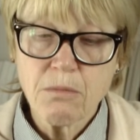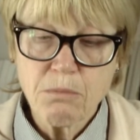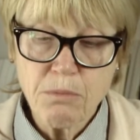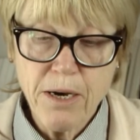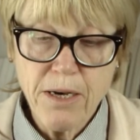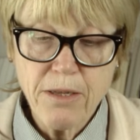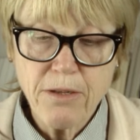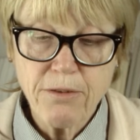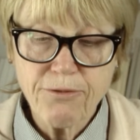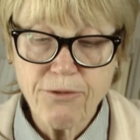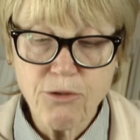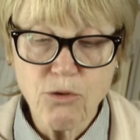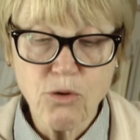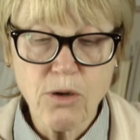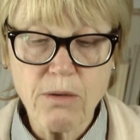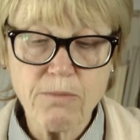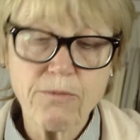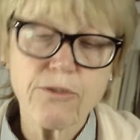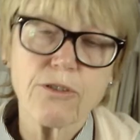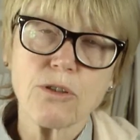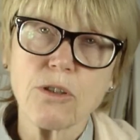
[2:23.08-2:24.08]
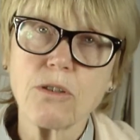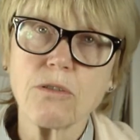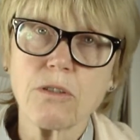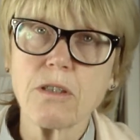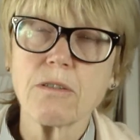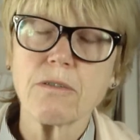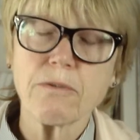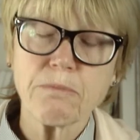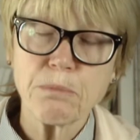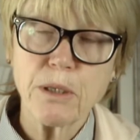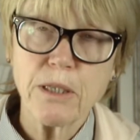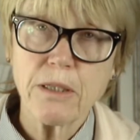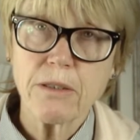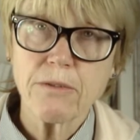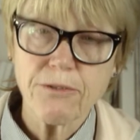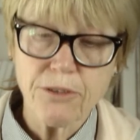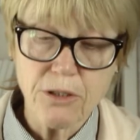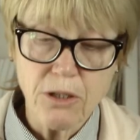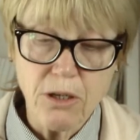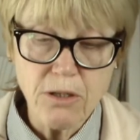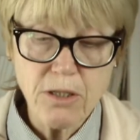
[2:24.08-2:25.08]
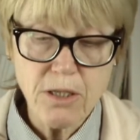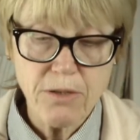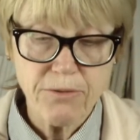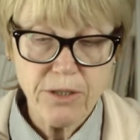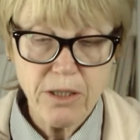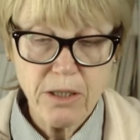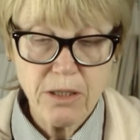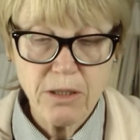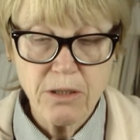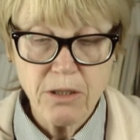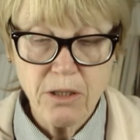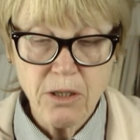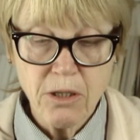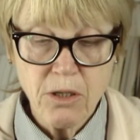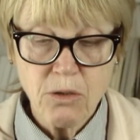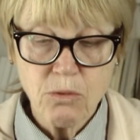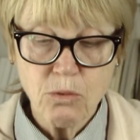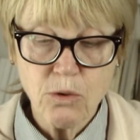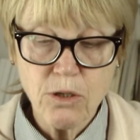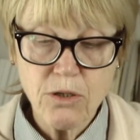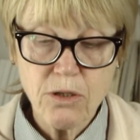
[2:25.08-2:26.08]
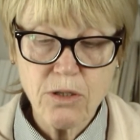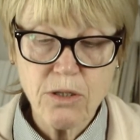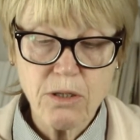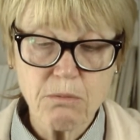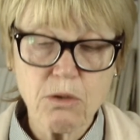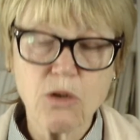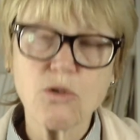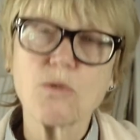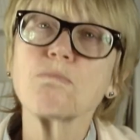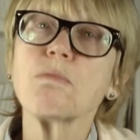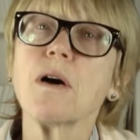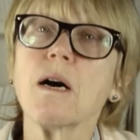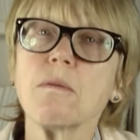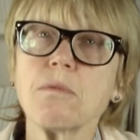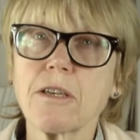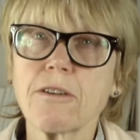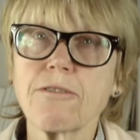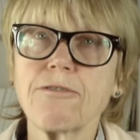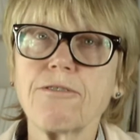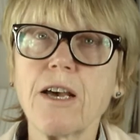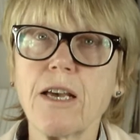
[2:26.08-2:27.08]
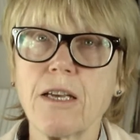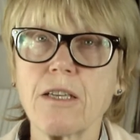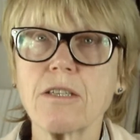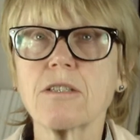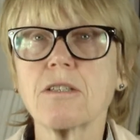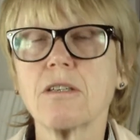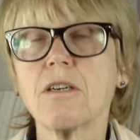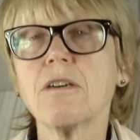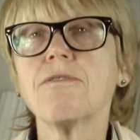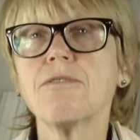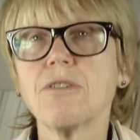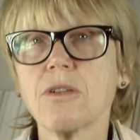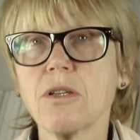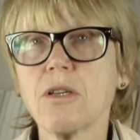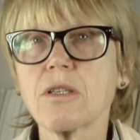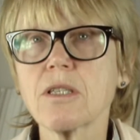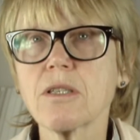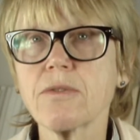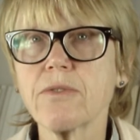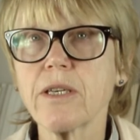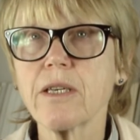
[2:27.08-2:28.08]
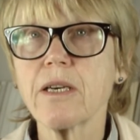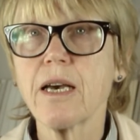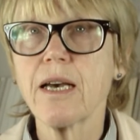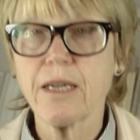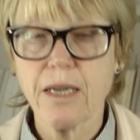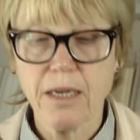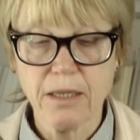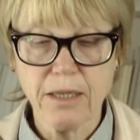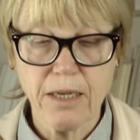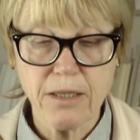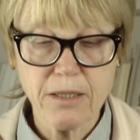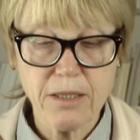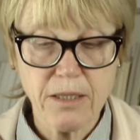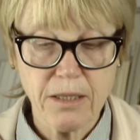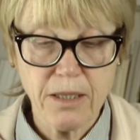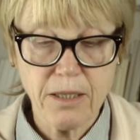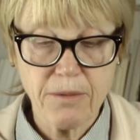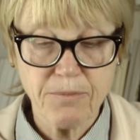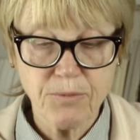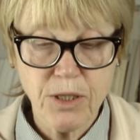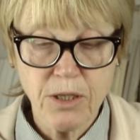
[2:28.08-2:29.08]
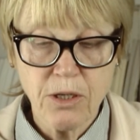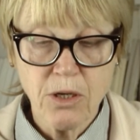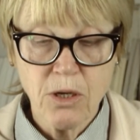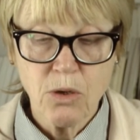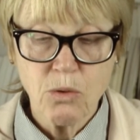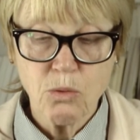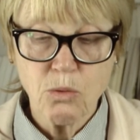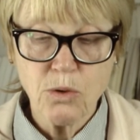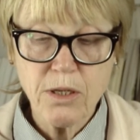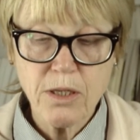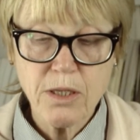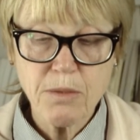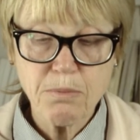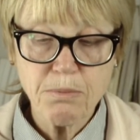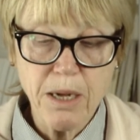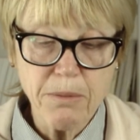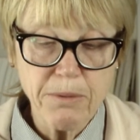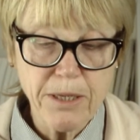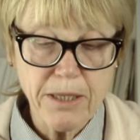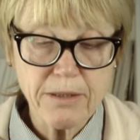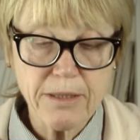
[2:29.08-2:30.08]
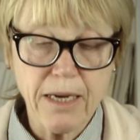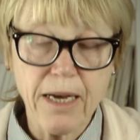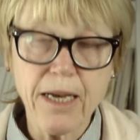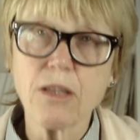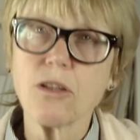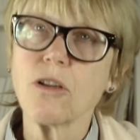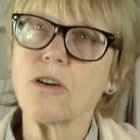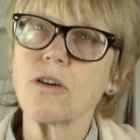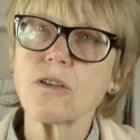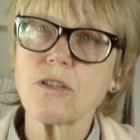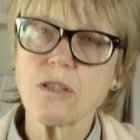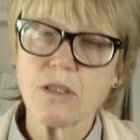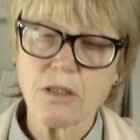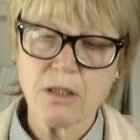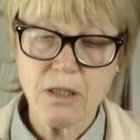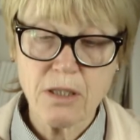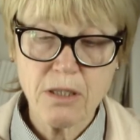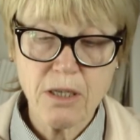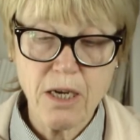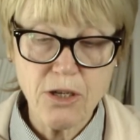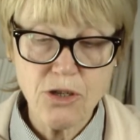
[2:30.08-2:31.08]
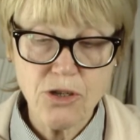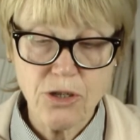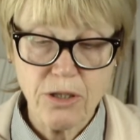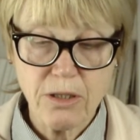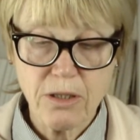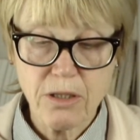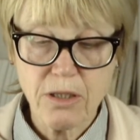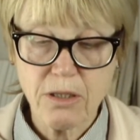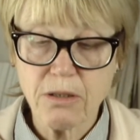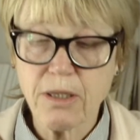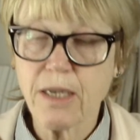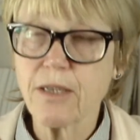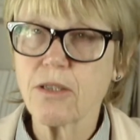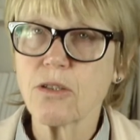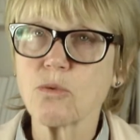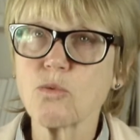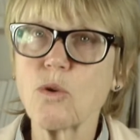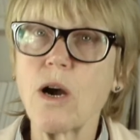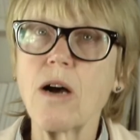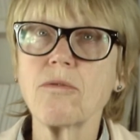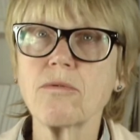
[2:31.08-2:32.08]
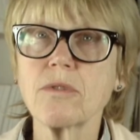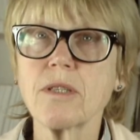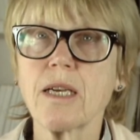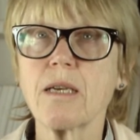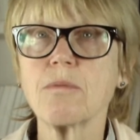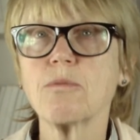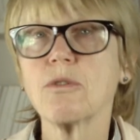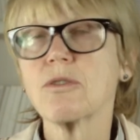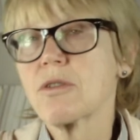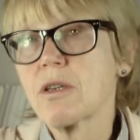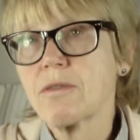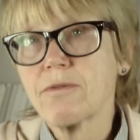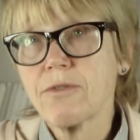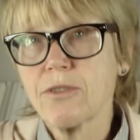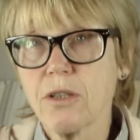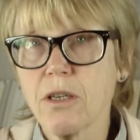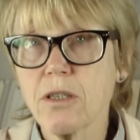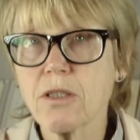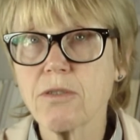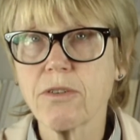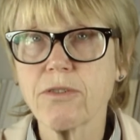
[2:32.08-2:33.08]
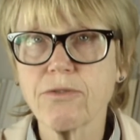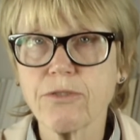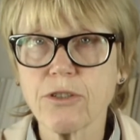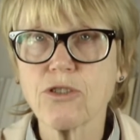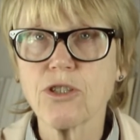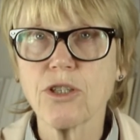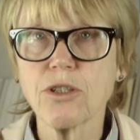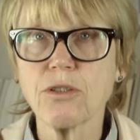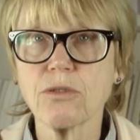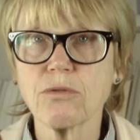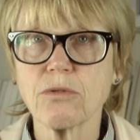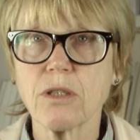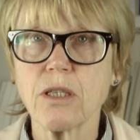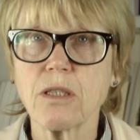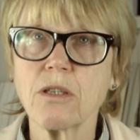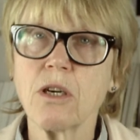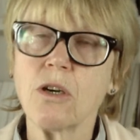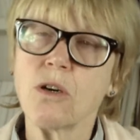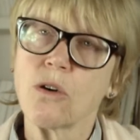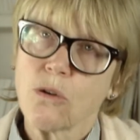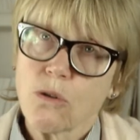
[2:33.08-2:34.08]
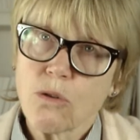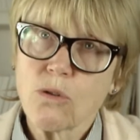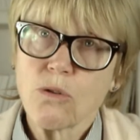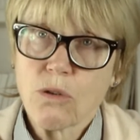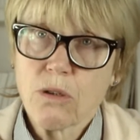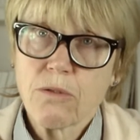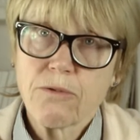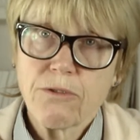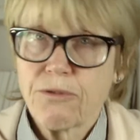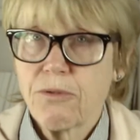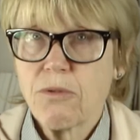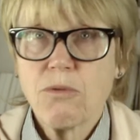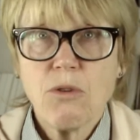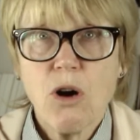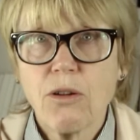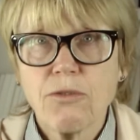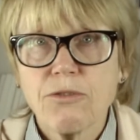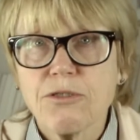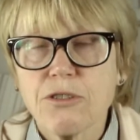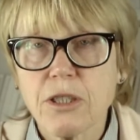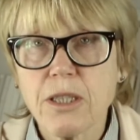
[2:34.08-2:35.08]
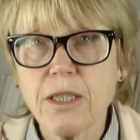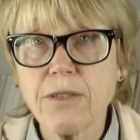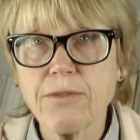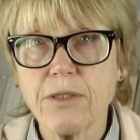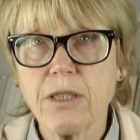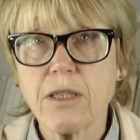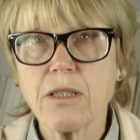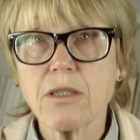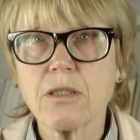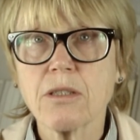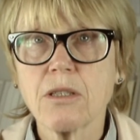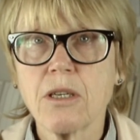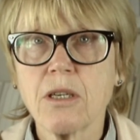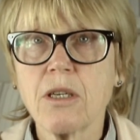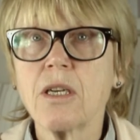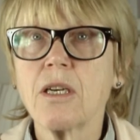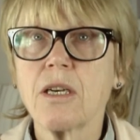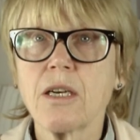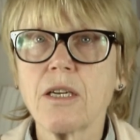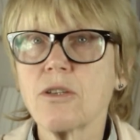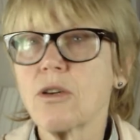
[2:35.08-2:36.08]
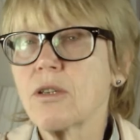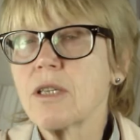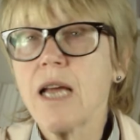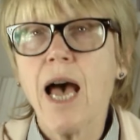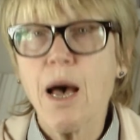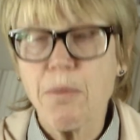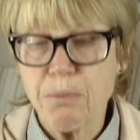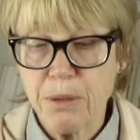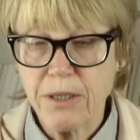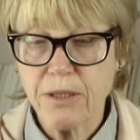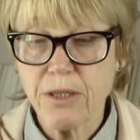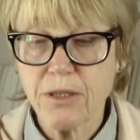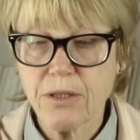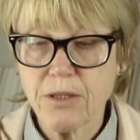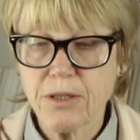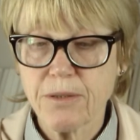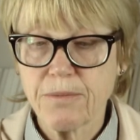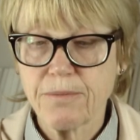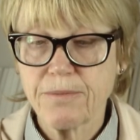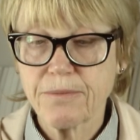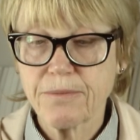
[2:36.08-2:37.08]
by the Forum for European Philosophy, which is the most public face of philosophy at LSE, with its public dialogues and discussions, like the roundtables on philosophy for children, or on forgiveness and on happiness.